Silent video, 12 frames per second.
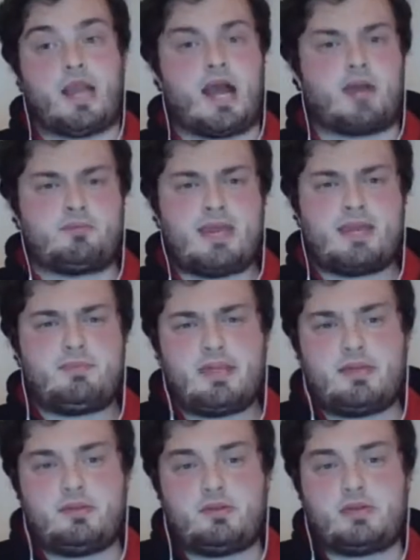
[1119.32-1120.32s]
And
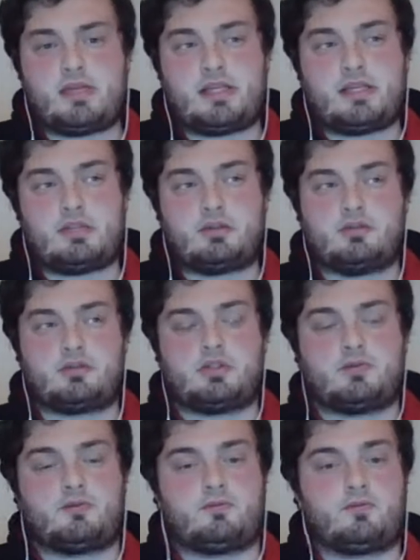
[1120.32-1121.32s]
maybe the
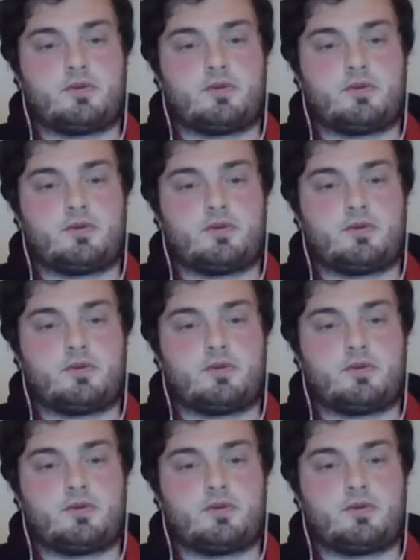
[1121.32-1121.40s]
inclusion of